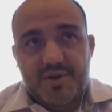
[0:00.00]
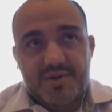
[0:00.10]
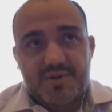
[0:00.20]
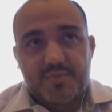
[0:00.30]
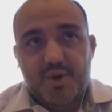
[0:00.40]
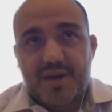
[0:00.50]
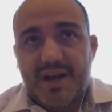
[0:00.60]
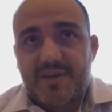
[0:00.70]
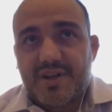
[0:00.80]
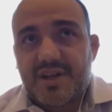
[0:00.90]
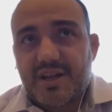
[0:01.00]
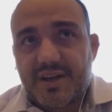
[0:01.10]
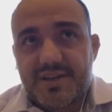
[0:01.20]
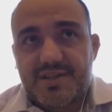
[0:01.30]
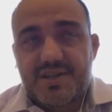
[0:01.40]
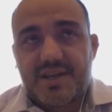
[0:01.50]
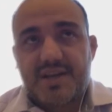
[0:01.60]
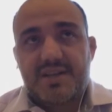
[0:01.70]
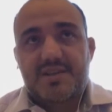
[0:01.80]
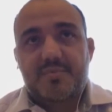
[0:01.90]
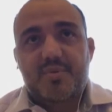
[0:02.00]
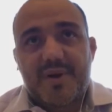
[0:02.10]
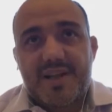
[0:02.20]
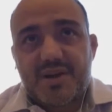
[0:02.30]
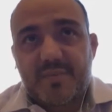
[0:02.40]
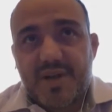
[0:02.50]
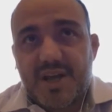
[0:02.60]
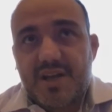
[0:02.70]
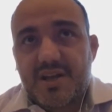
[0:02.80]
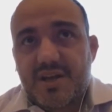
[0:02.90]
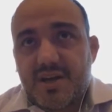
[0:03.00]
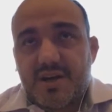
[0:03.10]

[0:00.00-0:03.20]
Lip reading: There's Bulgarian delegates and diplomats coming in.